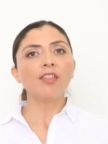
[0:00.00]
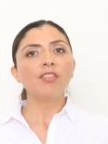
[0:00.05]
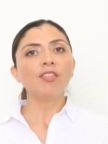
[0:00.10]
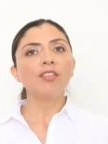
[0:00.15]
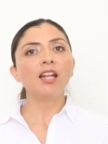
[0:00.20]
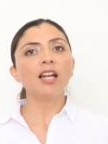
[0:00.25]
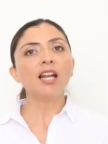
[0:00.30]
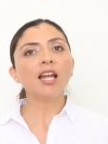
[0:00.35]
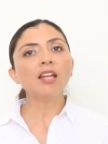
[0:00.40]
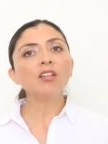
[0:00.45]

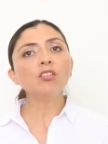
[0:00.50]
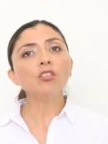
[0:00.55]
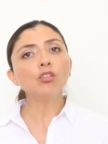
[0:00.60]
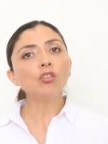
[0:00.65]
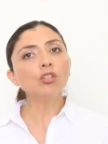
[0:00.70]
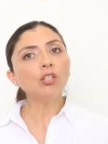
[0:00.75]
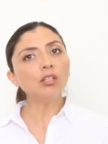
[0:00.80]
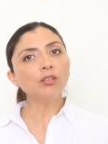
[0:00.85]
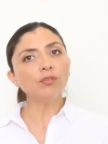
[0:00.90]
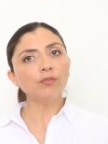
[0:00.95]
The lines
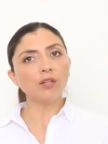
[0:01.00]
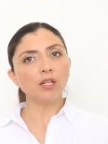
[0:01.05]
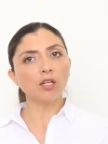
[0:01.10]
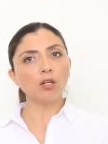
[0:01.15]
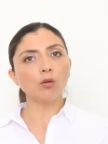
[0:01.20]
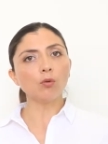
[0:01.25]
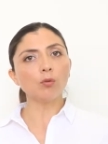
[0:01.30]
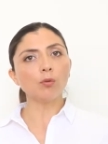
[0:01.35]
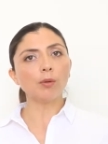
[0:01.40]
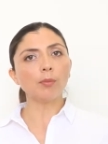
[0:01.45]
on this
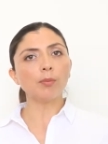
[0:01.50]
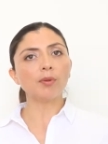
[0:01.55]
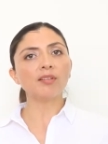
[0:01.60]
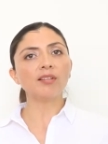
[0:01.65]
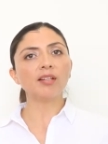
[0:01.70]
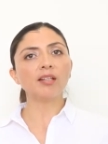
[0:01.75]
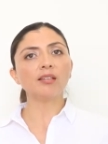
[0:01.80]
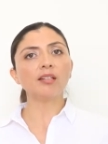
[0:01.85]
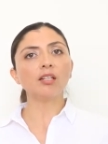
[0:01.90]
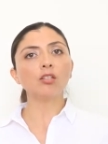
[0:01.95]
figure
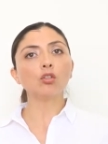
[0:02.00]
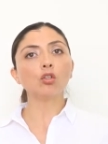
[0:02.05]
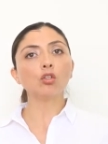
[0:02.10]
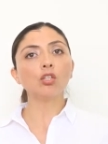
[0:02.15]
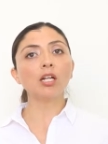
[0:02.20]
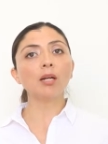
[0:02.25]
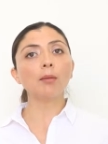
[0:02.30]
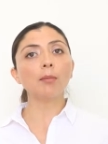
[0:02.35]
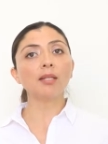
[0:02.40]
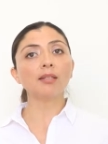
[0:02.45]
represent the
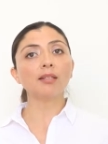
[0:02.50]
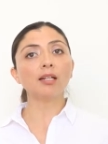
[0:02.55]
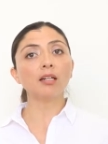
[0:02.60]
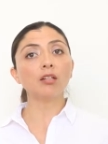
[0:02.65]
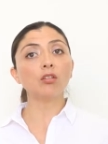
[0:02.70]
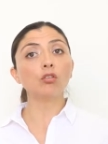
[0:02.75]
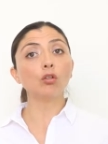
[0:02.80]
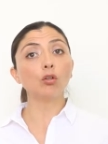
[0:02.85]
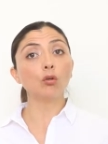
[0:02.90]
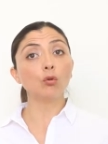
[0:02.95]
total metal
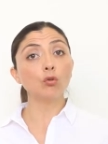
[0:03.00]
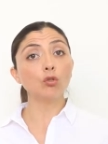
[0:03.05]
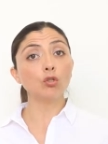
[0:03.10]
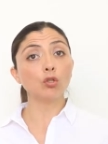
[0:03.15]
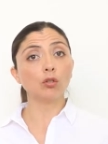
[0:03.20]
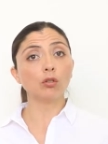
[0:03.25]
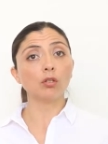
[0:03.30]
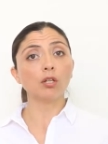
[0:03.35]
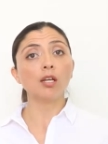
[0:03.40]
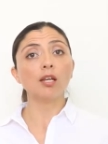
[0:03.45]
in
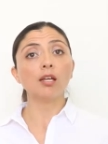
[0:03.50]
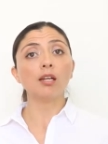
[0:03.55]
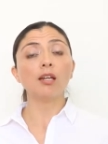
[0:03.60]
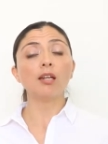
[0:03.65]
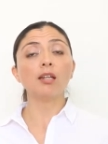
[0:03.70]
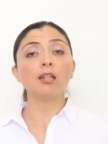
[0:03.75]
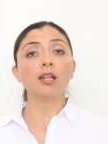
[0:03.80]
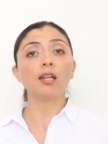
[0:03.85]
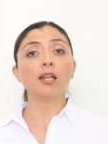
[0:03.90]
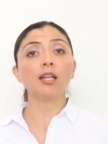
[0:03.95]
solution,
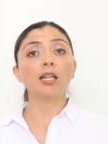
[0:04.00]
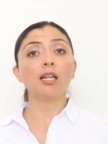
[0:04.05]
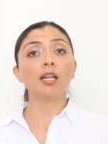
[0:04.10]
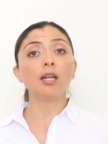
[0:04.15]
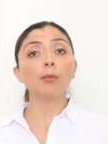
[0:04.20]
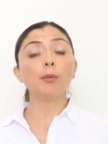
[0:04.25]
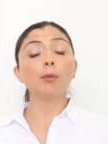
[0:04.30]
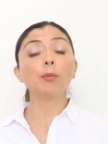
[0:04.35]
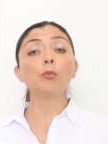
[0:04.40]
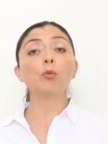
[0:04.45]
in
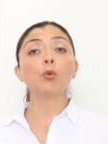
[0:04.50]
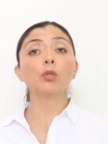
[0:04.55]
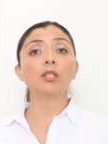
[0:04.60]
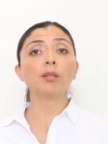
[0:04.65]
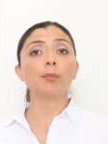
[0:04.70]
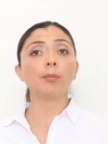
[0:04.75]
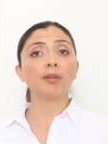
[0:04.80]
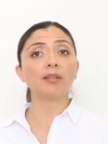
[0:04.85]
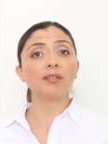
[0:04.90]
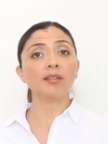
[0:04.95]
equilibrium with
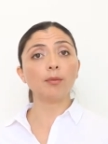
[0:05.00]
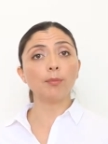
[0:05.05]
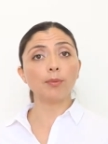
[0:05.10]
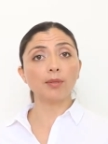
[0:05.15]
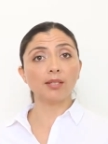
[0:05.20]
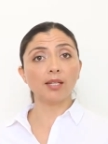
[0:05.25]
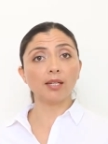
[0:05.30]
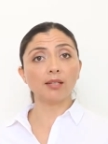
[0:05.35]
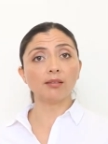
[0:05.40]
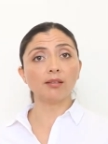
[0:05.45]
the
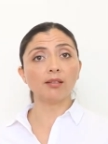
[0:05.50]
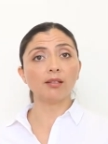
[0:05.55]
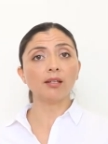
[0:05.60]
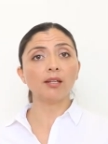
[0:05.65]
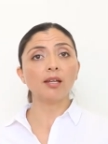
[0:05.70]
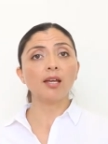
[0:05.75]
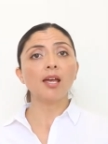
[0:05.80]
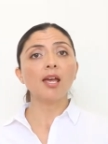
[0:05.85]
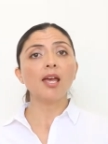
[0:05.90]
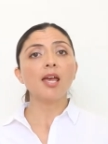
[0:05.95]
precipitate.
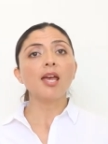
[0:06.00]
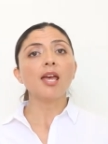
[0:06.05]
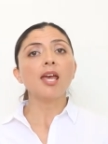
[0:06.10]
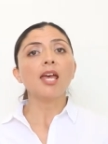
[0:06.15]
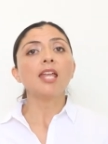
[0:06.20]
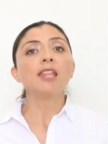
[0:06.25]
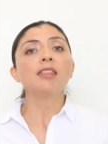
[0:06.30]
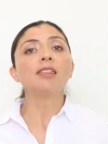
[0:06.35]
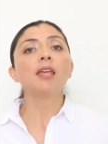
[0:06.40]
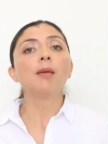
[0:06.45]

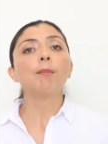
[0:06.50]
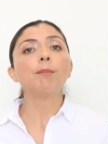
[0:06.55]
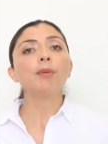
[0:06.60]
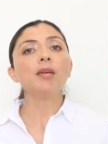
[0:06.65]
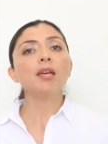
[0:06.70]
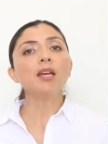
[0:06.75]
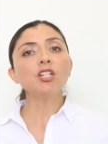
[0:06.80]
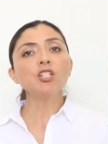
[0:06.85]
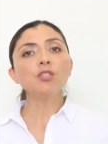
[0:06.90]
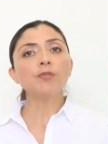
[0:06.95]
The
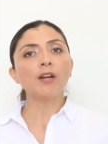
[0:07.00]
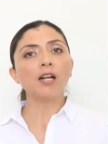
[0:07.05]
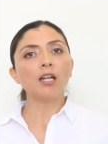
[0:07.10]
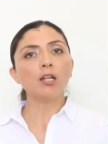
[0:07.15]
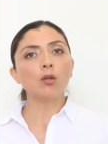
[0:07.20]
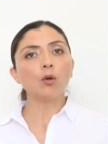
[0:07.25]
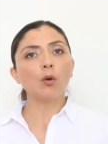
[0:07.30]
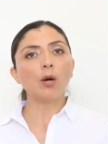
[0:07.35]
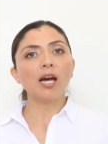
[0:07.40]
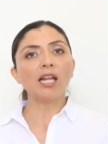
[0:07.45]
pH
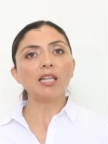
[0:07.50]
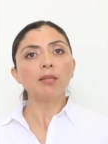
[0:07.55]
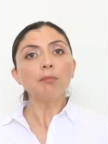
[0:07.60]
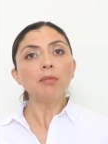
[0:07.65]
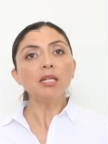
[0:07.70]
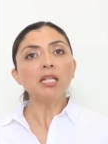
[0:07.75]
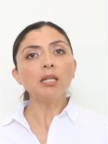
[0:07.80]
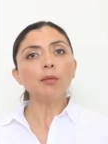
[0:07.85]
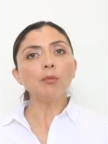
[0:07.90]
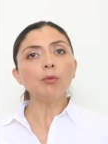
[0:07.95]
value at
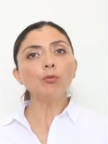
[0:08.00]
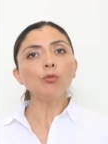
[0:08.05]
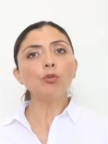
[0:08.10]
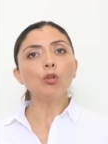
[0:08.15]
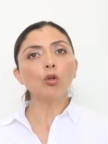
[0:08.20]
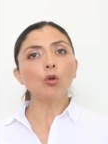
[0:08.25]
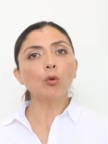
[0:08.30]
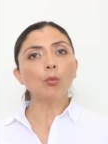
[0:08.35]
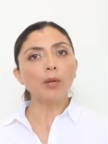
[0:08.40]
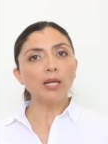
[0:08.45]
minimum
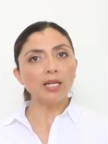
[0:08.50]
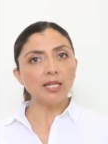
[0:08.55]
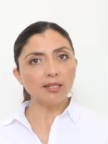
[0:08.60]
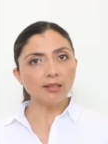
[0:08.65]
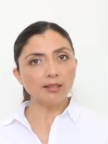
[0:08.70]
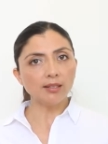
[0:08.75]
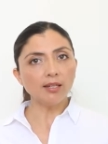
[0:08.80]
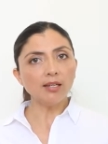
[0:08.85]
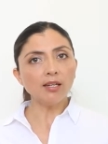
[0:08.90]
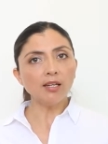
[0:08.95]

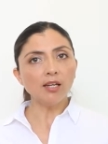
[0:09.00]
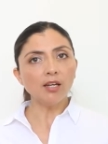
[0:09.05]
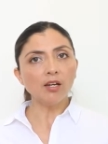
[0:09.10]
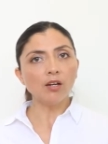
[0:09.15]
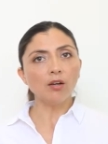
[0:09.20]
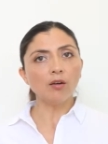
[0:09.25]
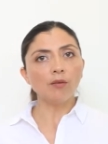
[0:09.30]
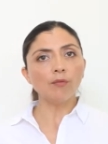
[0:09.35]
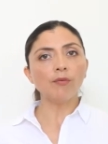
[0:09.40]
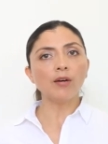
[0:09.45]
solubility
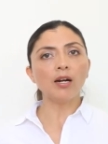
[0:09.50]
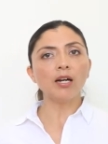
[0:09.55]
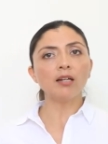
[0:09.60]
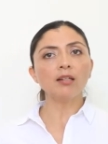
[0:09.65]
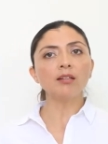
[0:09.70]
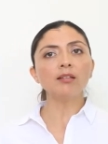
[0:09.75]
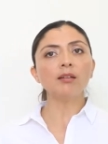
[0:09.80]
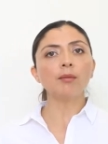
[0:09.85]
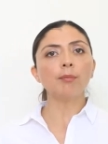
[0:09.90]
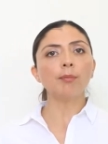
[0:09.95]

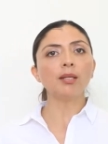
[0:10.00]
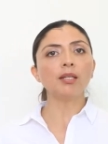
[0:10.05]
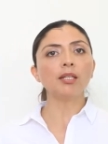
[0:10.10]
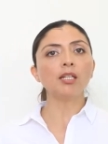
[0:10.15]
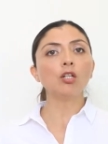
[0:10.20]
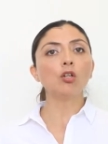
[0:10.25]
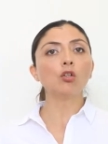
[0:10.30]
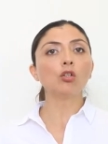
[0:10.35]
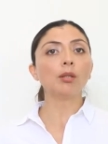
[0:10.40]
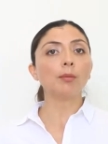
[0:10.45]
varies
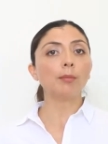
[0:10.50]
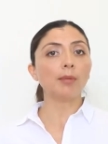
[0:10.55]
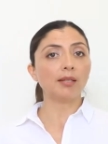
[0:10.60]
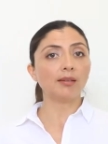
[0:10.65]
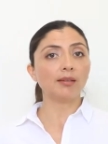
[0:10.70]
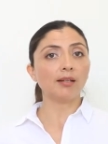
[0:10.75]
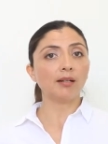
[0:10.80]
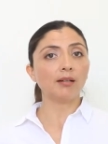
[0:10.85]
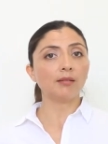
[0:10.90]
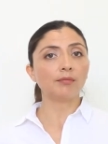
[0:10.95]
depending on the
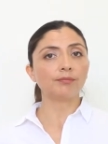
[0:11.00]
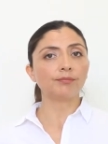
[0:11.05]
metal.